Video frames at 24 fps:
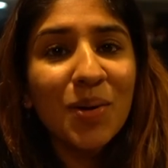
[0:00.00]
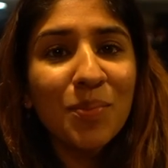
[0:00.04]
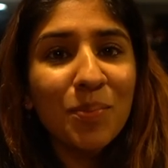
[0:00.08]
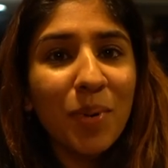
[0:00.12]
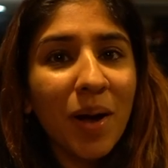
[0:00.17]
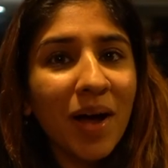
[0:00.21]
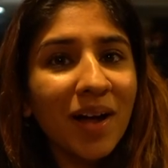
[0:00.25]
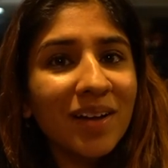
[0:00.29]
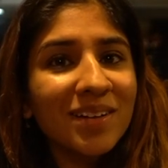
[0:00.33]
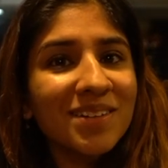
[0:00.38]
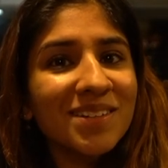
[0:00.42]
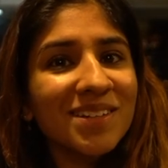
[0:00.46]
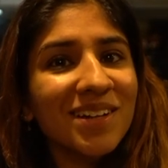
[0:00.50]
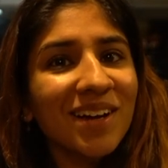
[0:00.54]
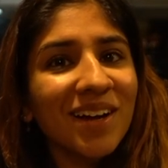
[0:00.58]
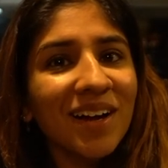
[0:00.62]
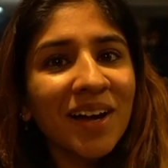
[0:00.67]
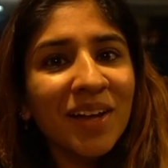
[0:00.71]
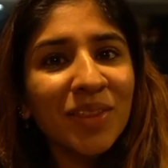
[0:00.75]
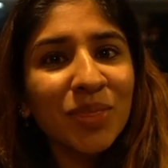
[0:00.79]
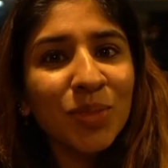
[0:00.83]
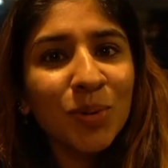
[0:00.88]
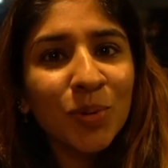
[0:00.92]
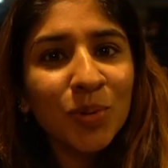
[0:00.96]
But
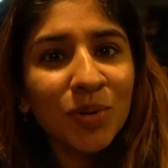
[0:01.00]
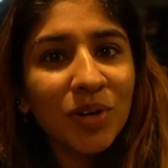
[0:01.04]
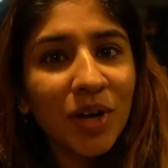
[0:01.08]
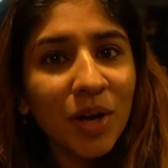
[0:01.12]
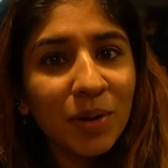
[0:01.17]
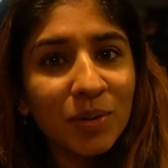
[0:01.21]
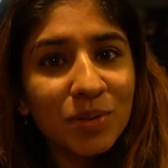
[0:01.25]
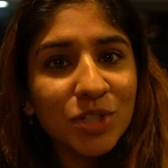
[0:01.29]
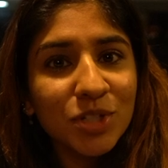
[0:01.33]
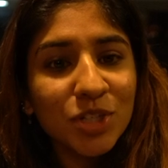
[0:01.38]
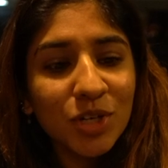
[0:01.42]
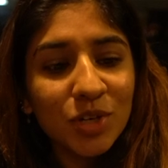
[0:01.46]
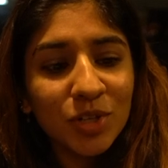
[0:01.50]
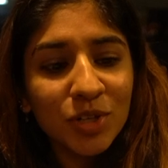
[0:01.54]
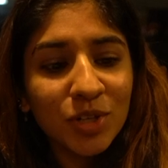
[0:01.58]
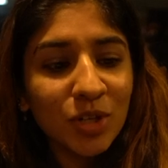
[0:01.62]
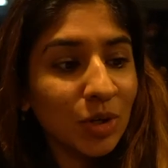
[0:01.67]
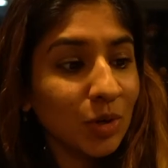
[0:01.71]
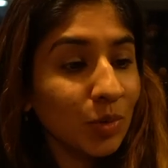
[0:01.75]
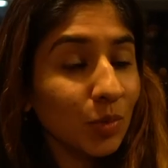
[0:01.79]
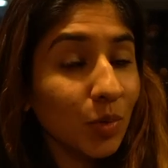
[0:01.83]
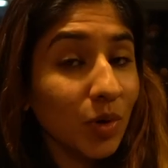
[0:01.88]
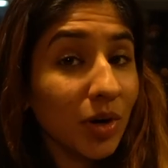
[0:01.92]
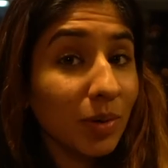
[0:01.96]
I thought I show
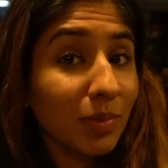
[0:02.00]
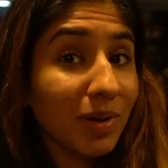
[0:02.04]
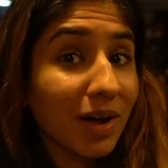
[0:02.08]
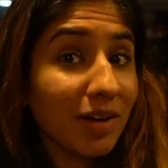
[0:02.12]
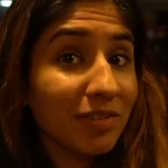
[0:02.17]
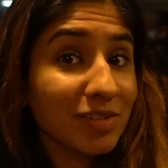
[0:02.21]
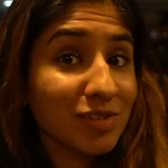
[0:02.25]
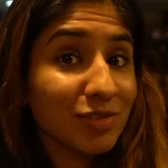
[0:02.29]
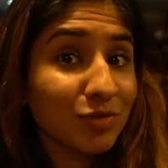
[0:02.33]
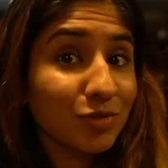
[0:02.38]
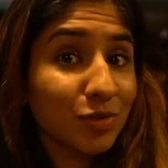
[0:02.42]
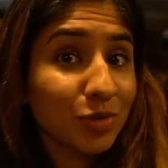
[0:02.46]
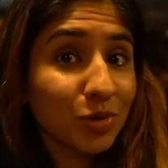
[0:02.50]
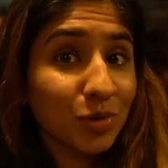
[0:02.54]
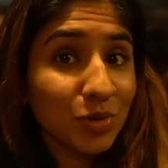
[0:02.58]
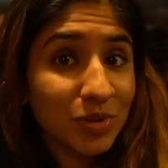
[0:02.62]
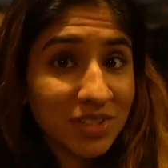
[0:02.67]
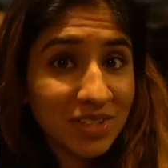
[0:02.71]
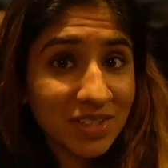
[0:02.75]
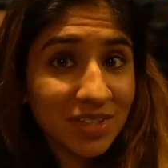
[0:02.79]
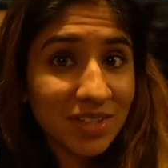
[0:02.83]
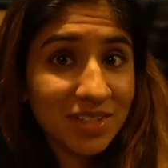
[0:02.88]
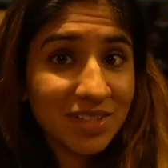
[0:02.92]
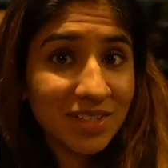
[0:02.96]
you what I'm having for
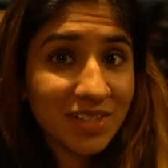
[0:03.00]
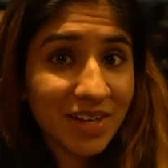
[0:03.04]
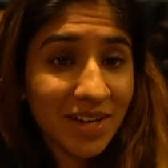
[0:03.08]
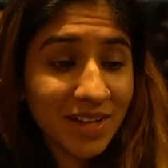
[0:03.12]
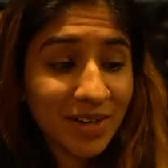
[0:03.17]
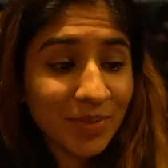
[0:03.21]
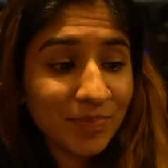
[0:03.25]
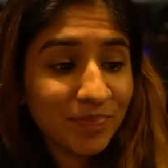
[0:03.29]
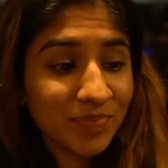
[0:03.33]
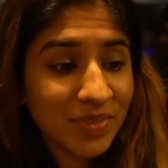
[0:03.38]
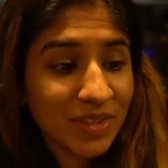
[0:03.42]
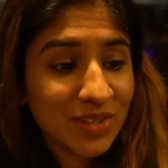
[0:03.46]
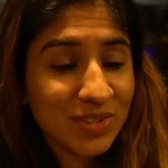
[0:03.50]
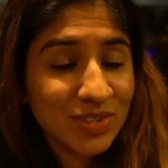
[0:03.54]
dinner today.